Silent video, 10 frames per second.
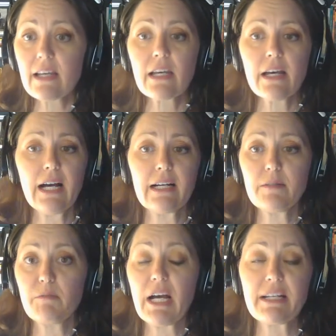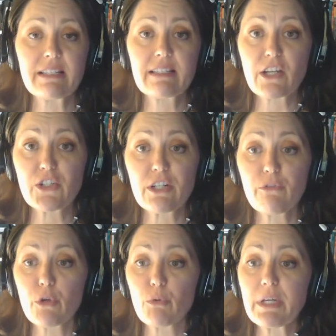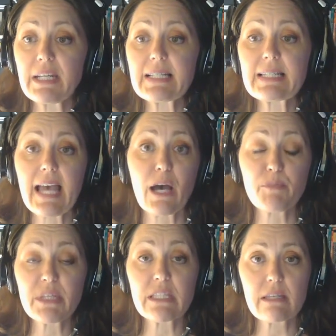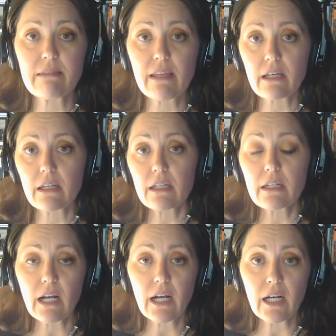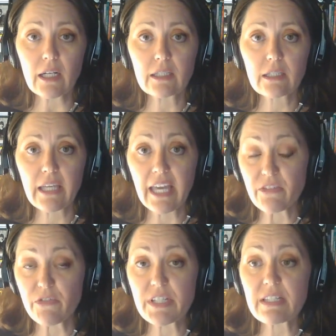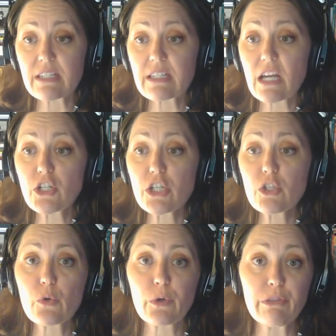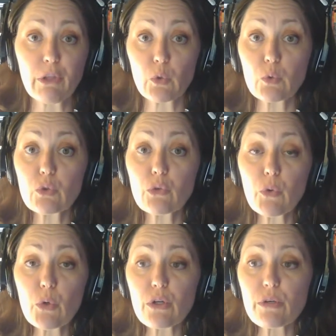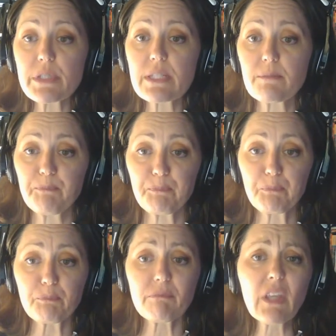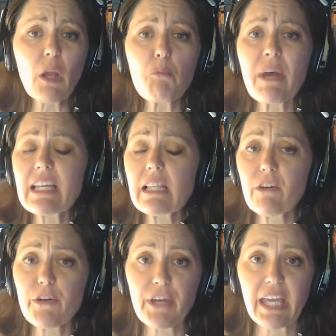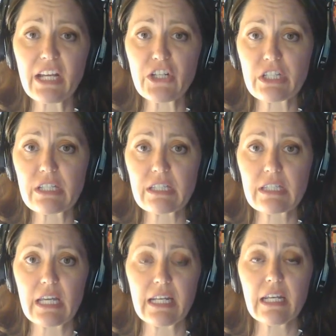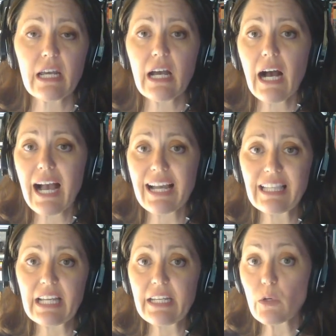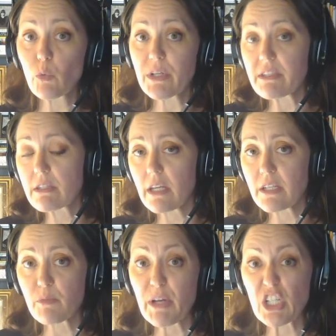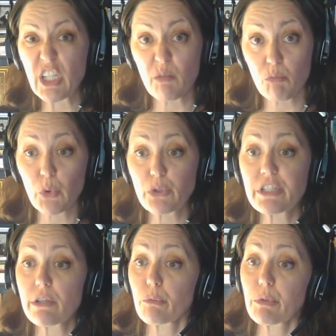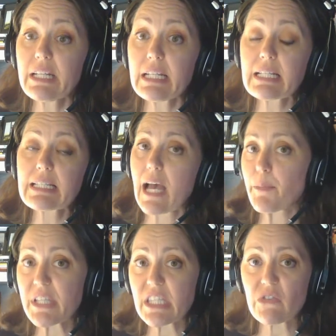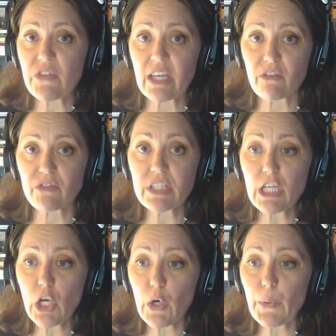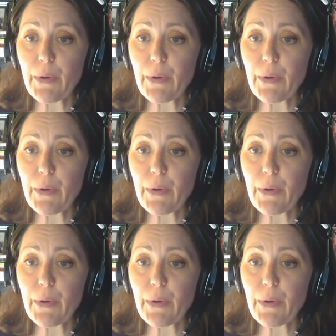a discussion of the readings happens in the Canvas discussions or in the Google Forms. My clarifications and highlighting what's especially important in the readings happens via video.